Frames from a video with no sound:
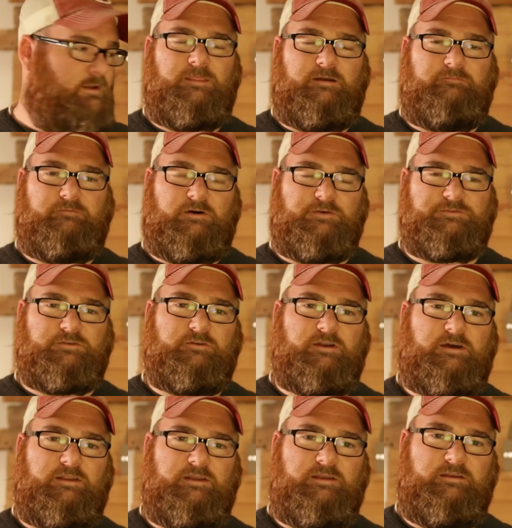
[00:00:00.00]
I've also
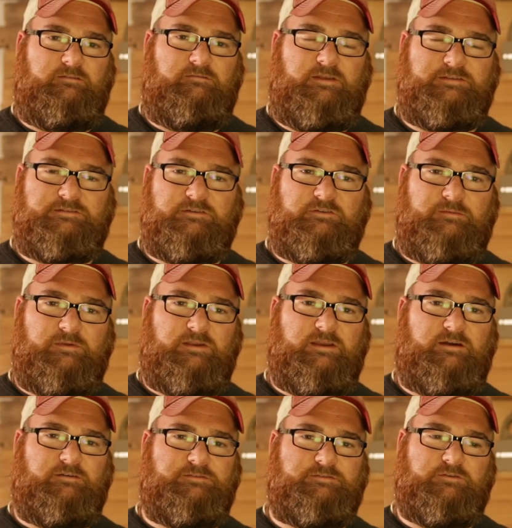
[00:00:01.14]
got a Instagram
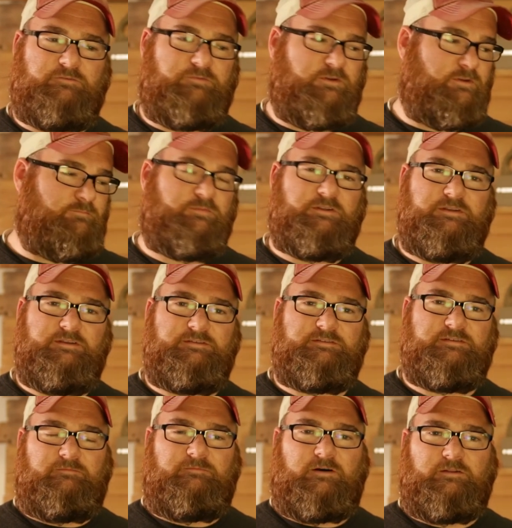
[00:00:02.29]
account, so if you could please
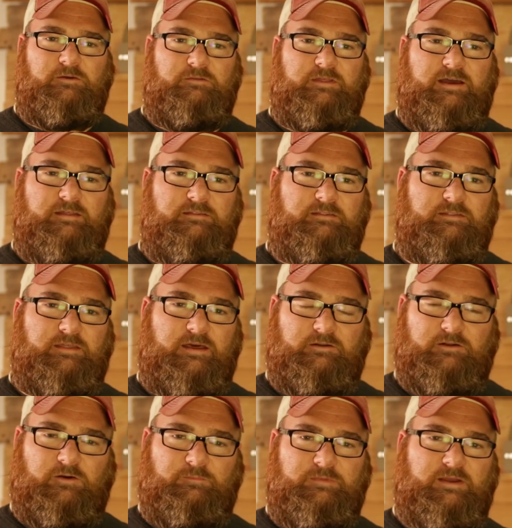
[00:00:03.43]
follow that,
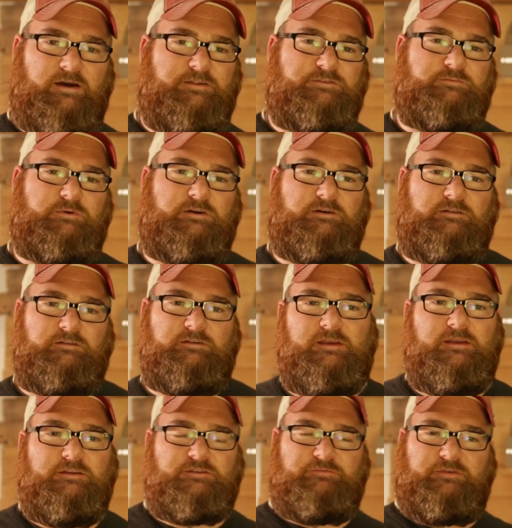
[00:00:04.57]
that'll help me out as well.
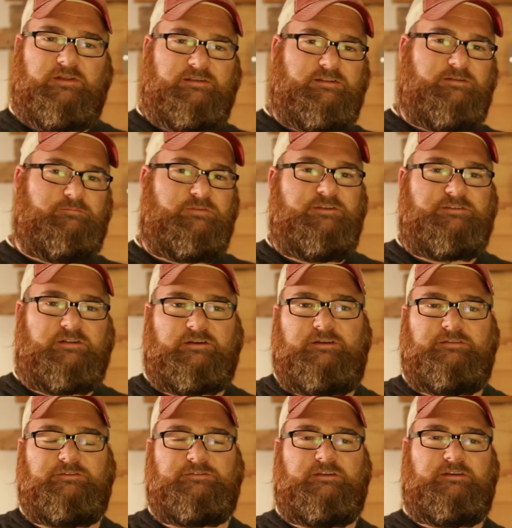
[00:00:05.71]
So if you liked it, please click on
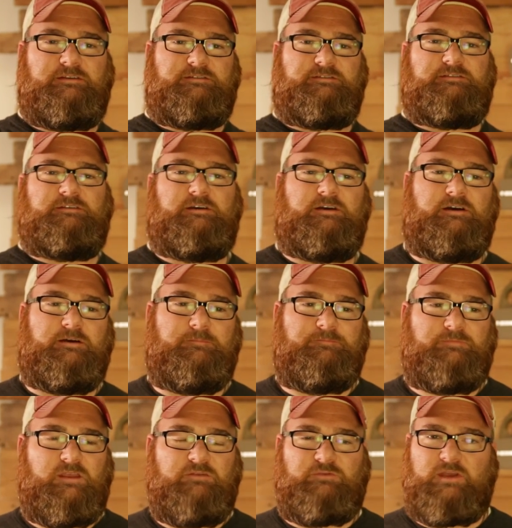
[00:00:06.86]
those links. Um,
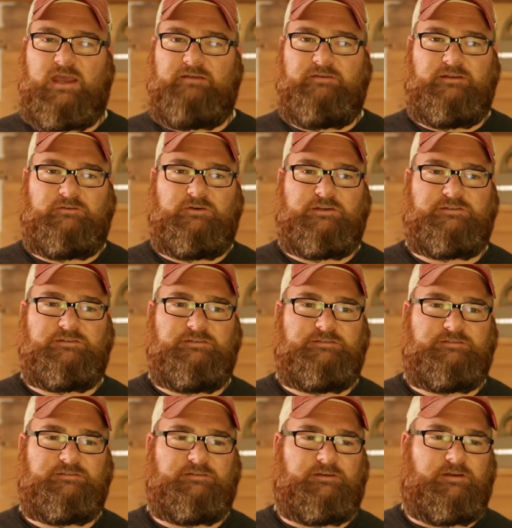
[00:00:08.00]
if you have any
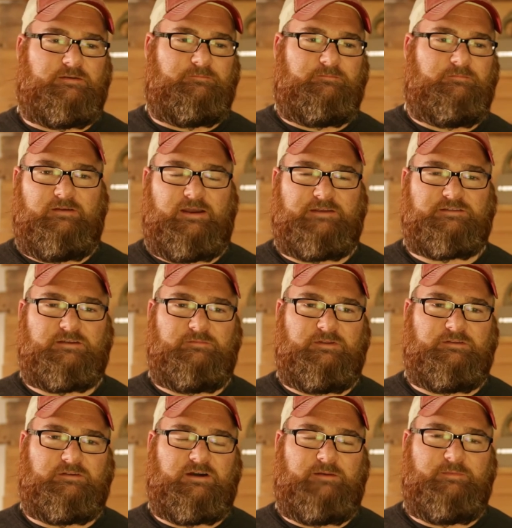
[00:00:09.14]
questions, um, ask them in
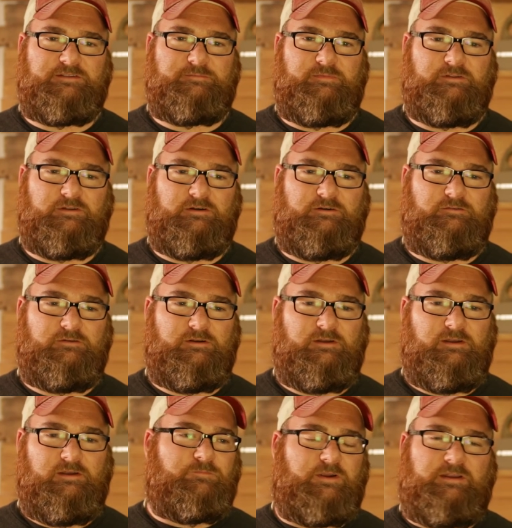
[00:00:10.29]
the comments below.
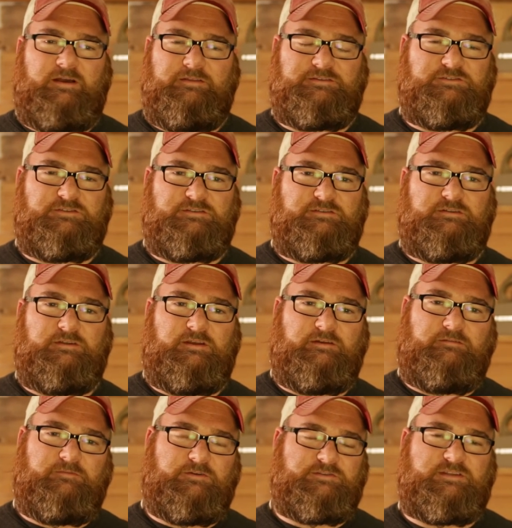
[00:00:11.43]
Right now, this is just
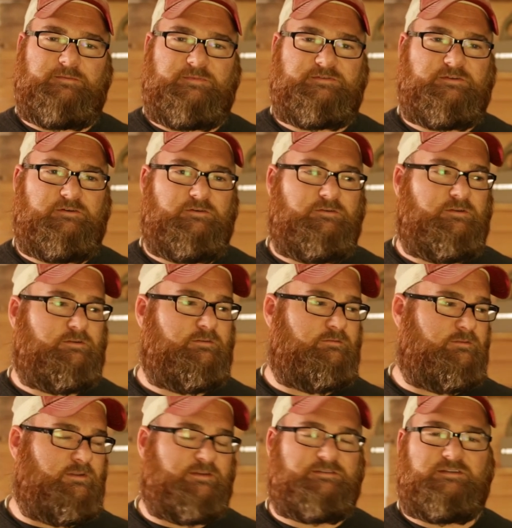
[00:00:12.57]
the first episode.
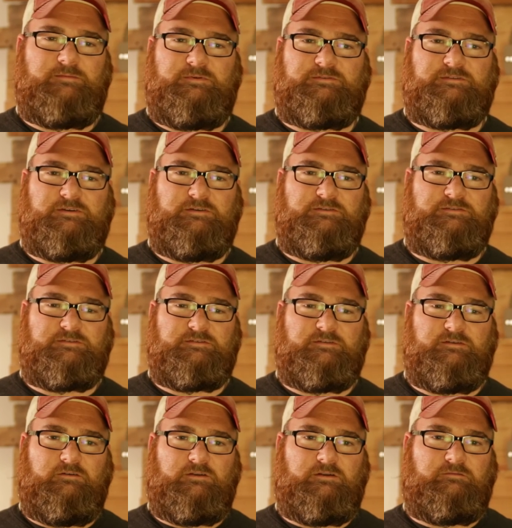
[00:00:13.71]
The next episode's
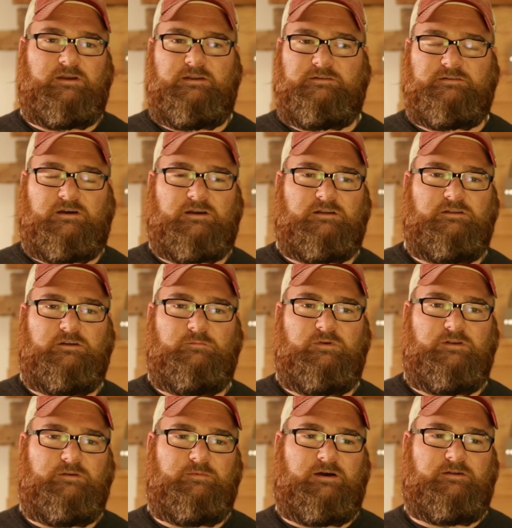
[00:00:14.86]
gonna kind of talk a little
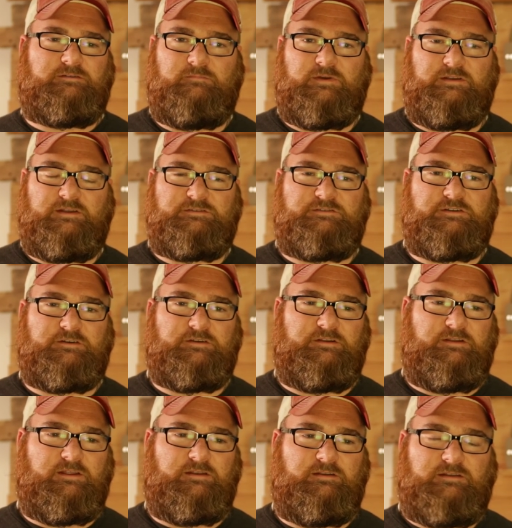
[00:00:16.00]
bit about my next
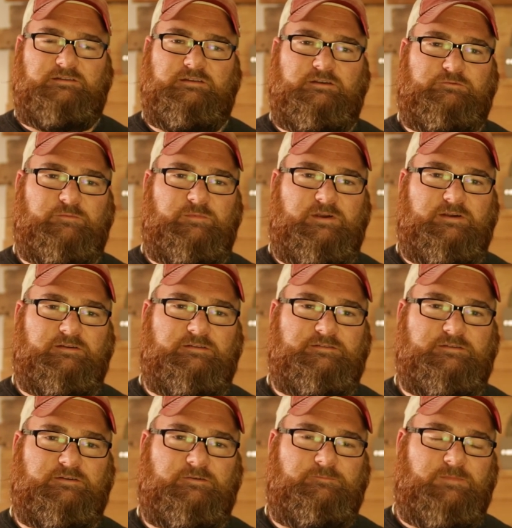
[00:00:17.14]
journey and continue from there.
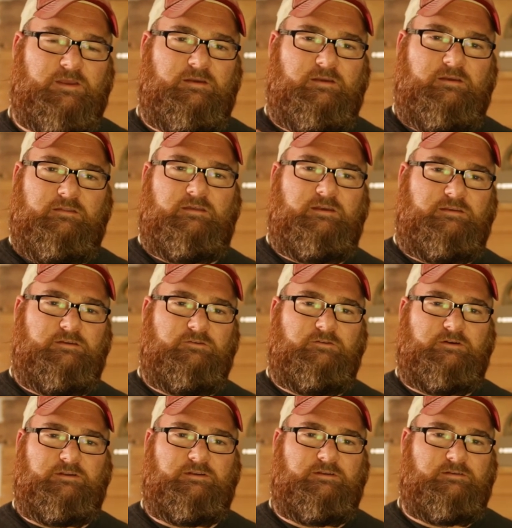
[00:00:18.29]
So thank you
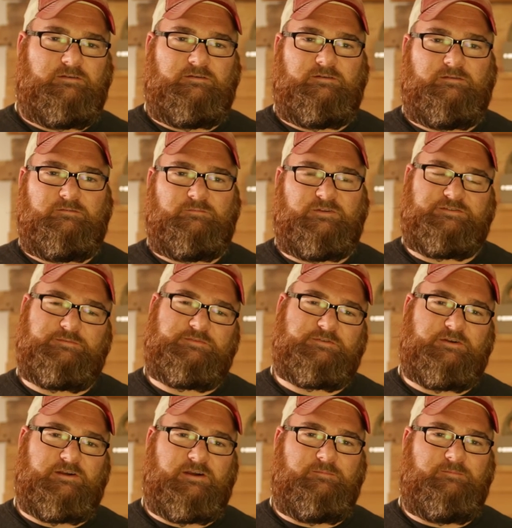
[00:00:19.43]
and please
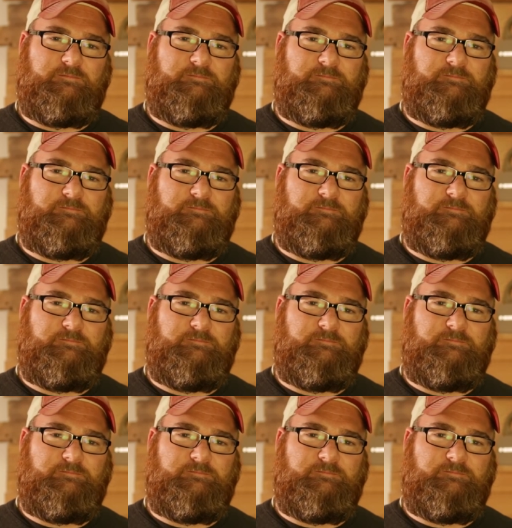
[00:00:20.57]
subscribe.